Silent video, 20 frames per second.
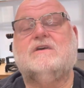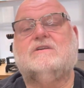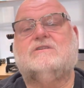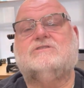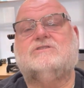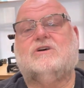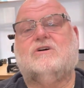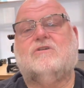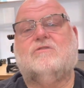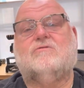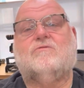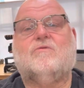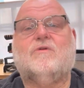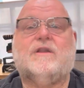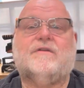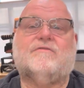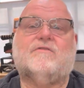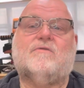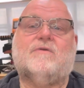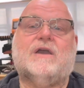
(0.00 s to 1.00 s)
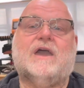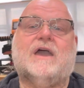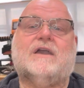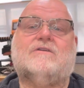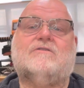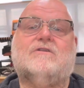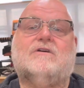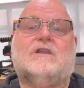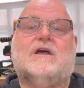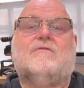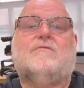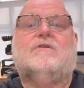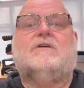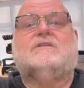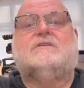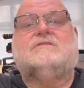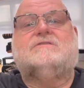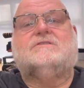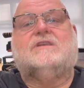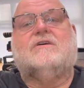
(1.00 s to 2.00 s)
So whatever way I could, I
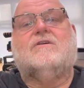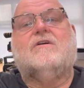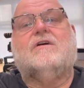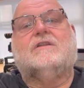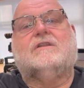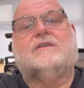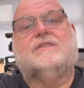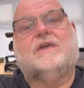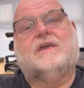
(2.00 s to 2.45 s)
wanted to stay on.